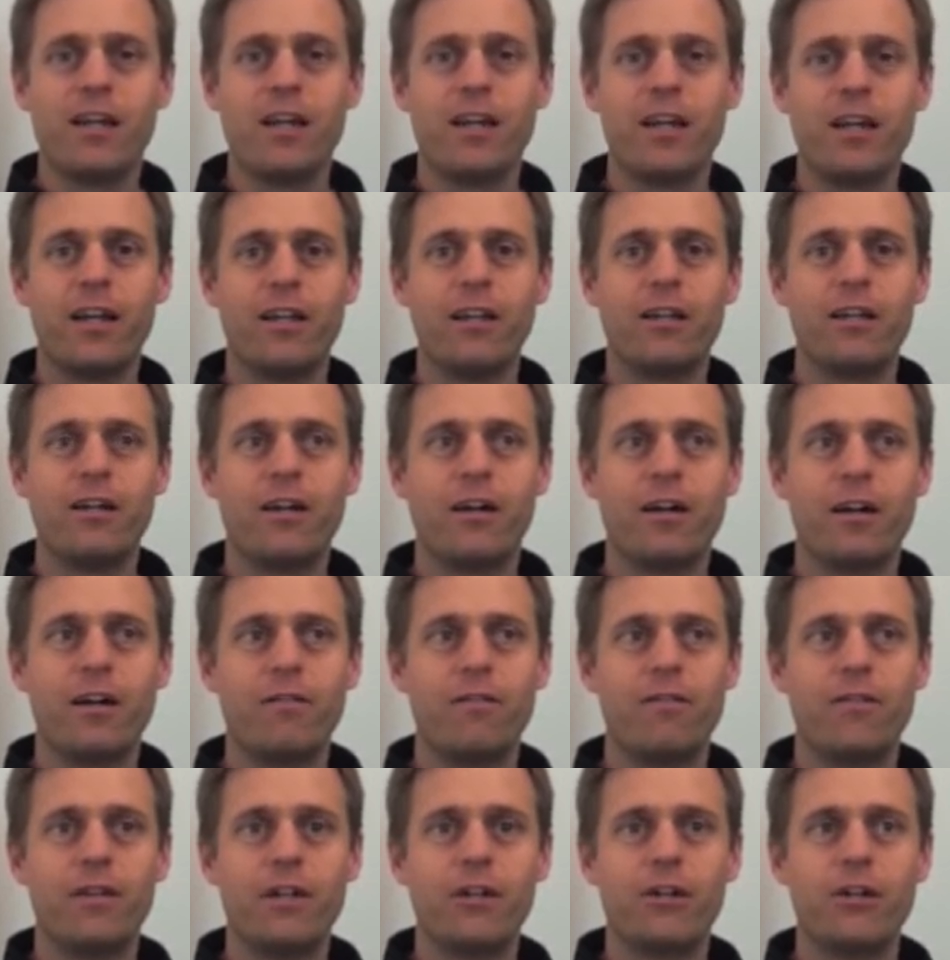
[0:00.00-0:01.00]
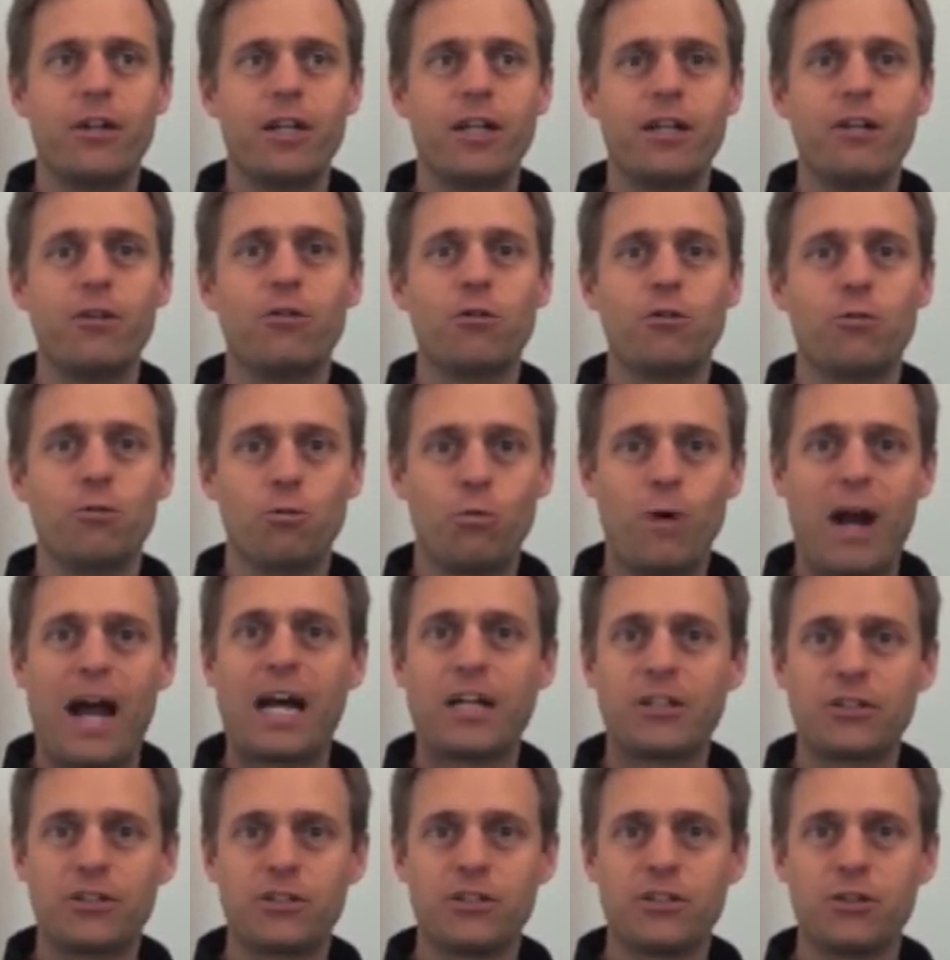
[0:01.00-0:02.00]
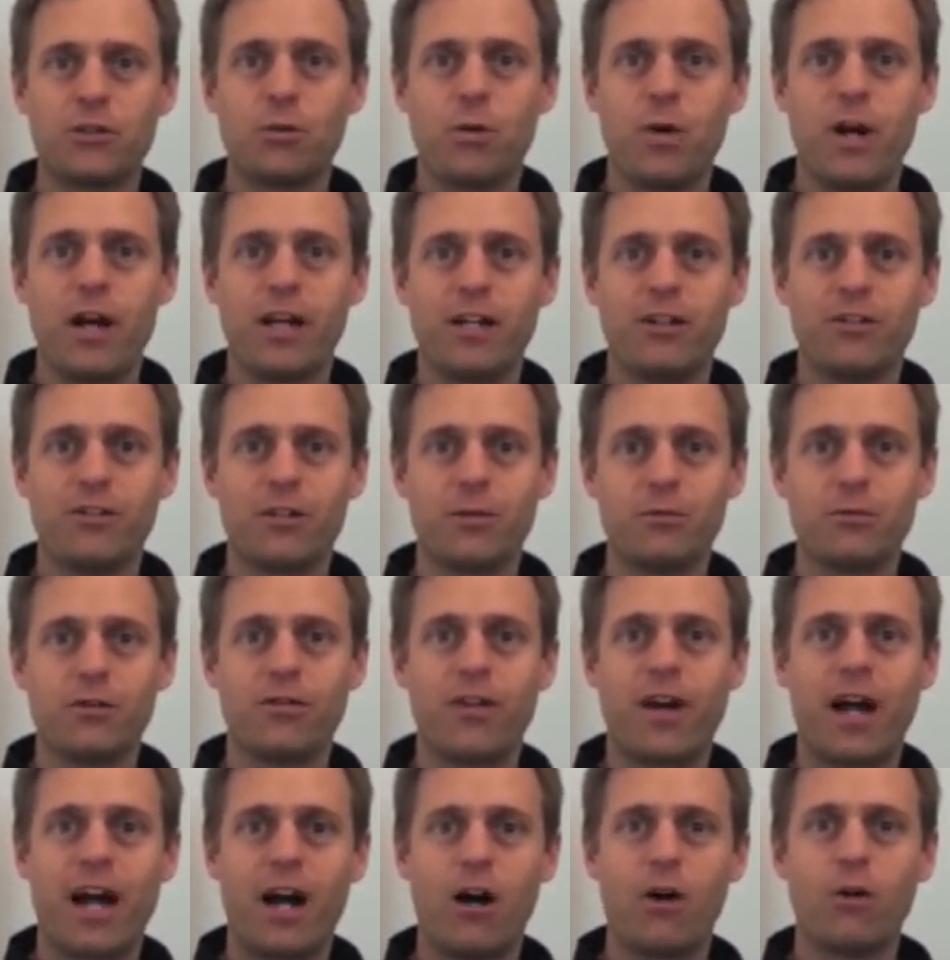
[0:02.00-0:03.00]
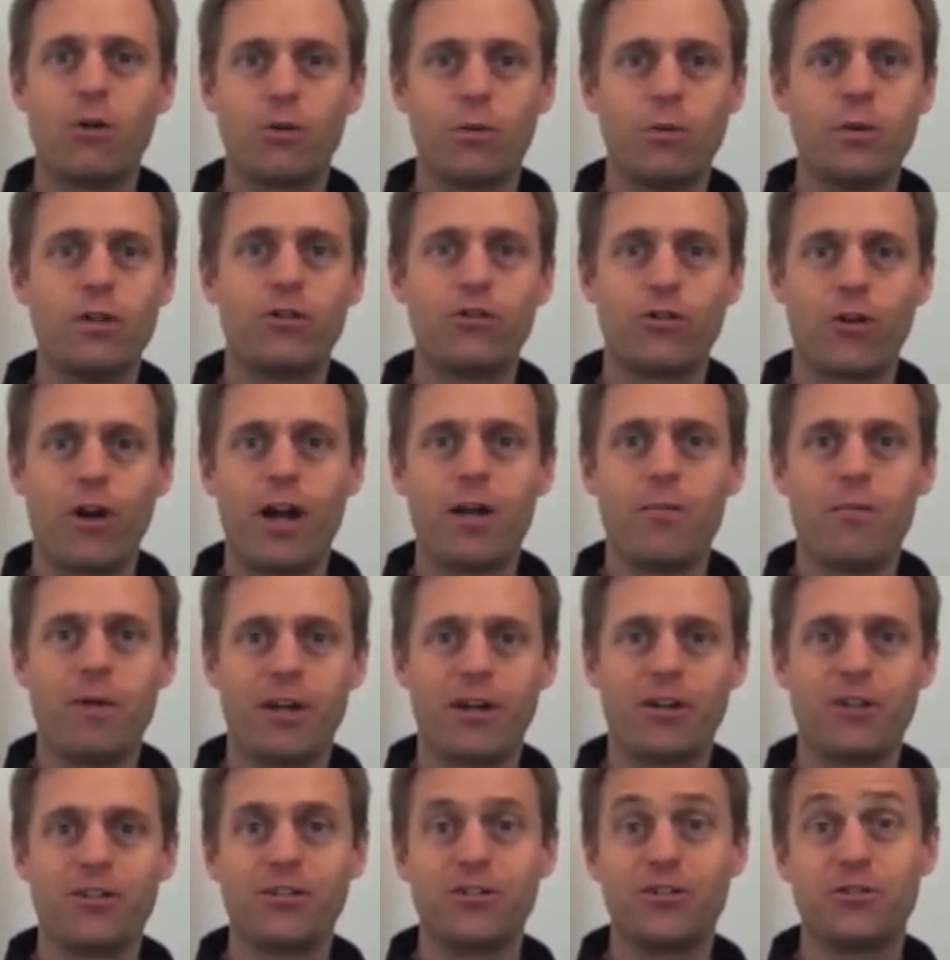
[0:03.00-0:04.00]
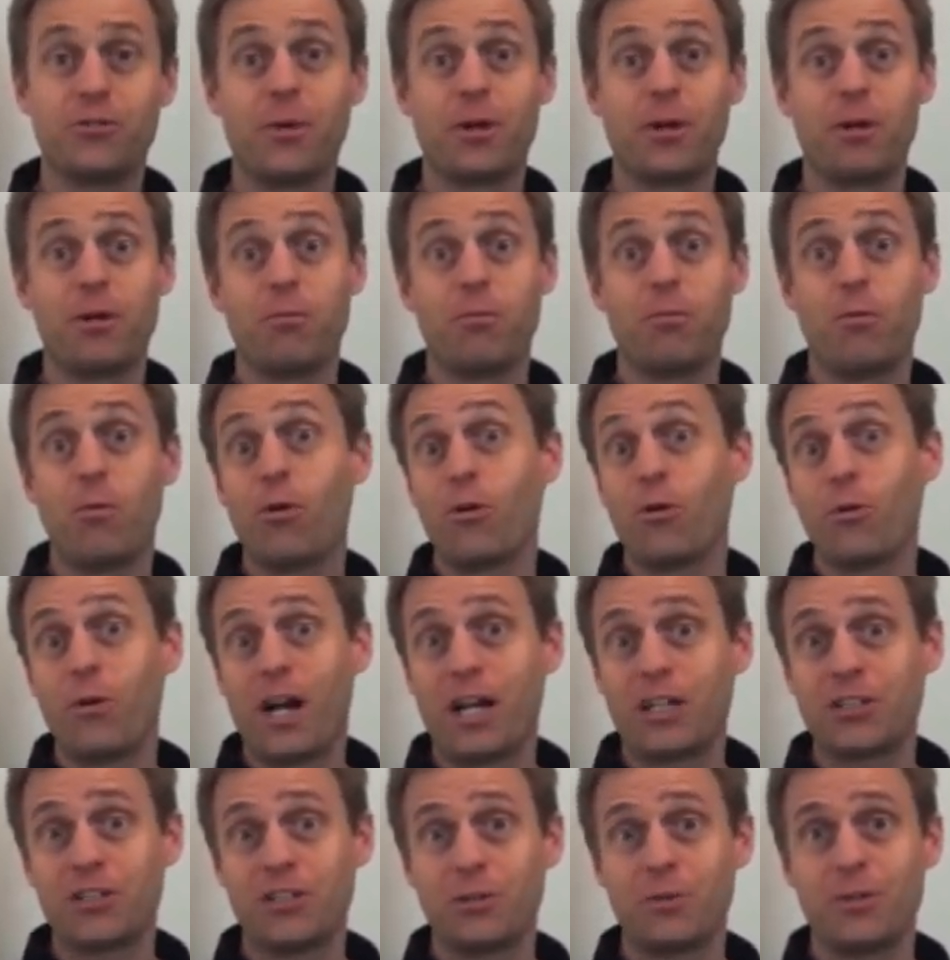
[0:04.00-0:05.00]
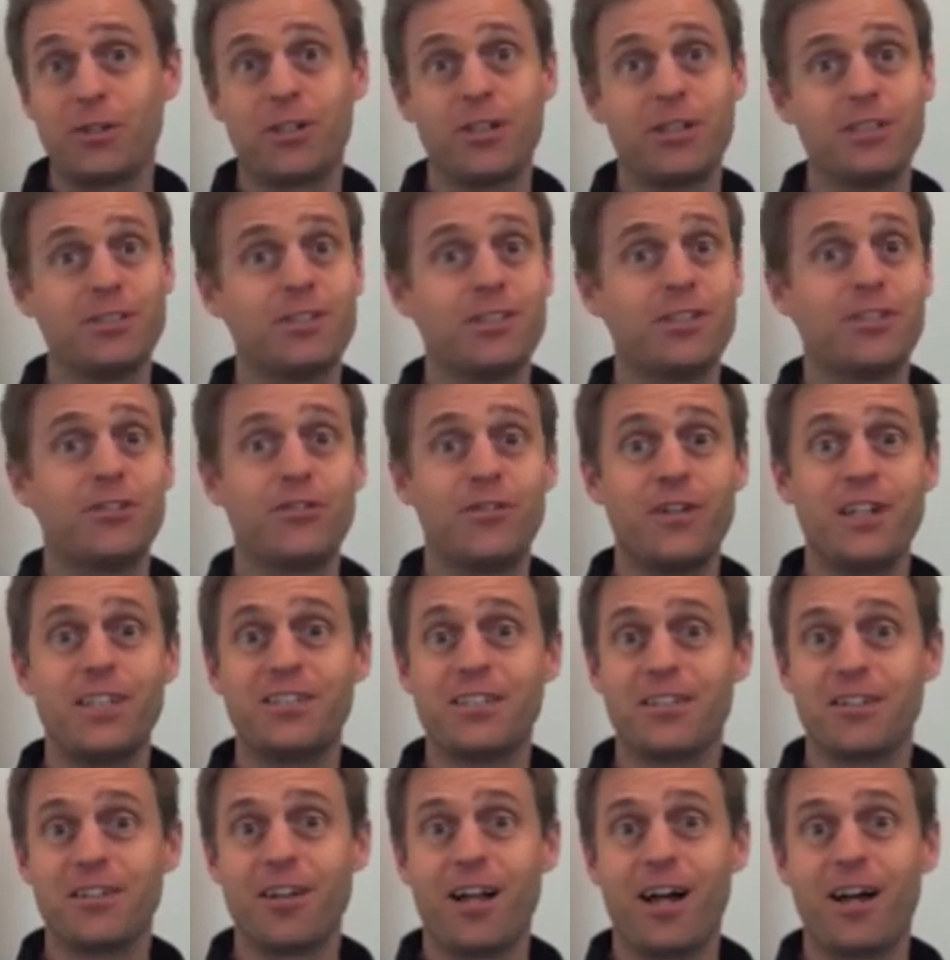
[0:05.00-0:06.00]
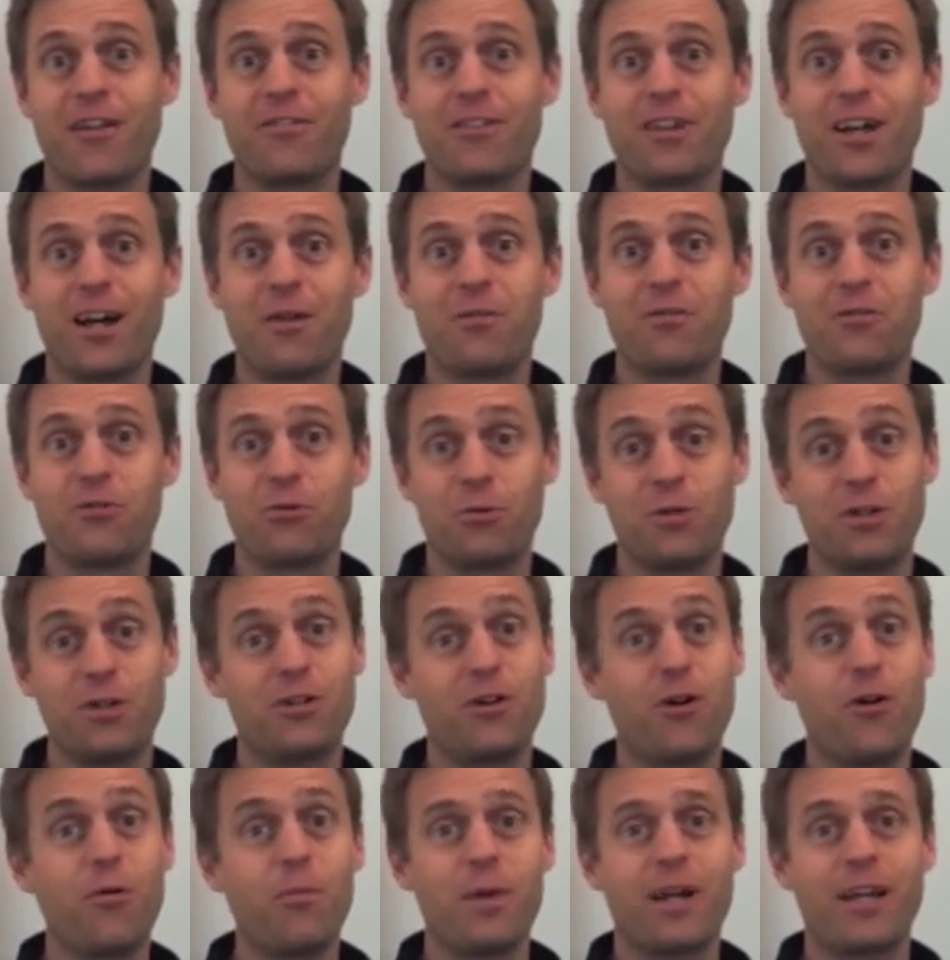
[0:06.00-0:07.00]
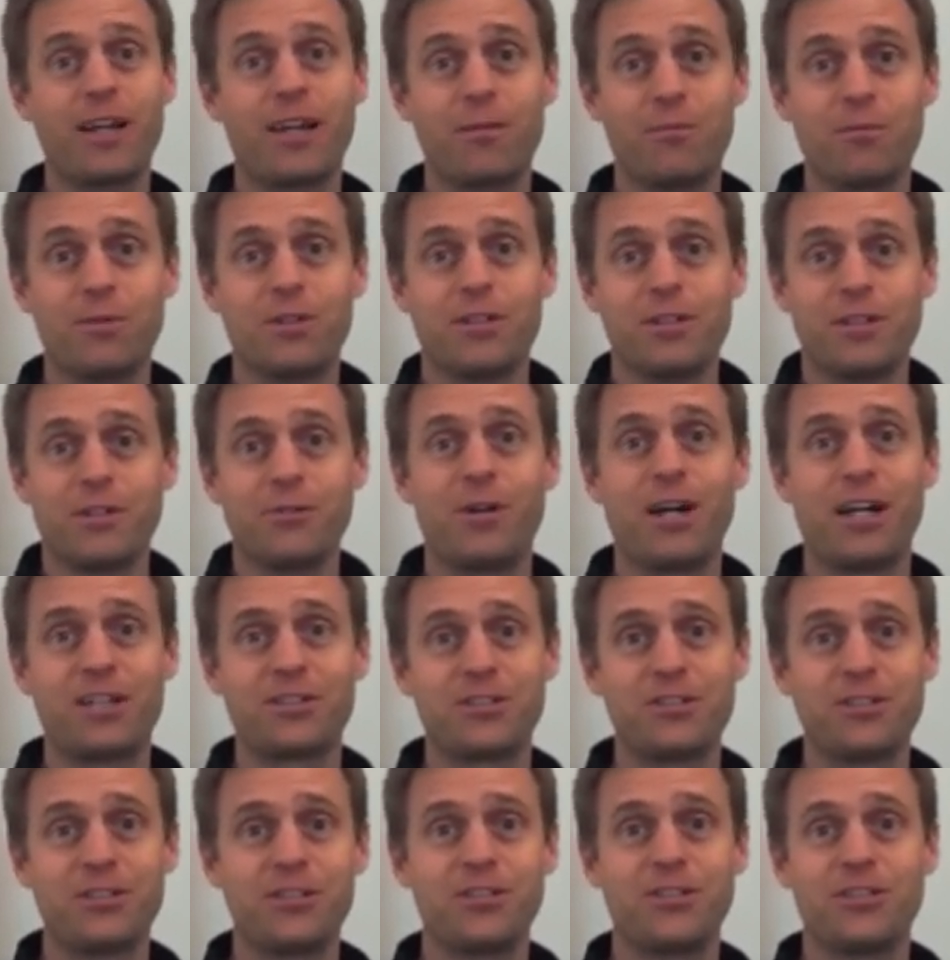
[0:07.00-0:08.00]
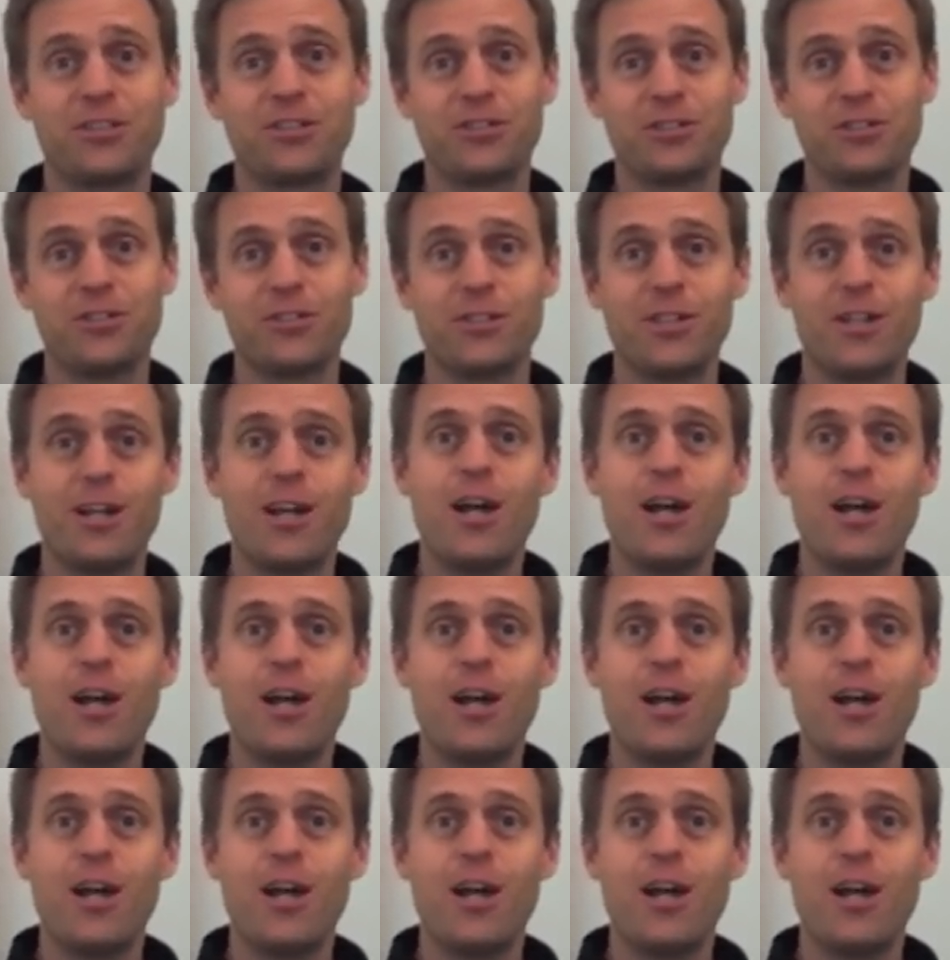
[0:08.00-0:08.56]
in a very rational way in terms of how do we try and make our decision making more rational, because let's face it, a lot of times we don't make completely rational decisions.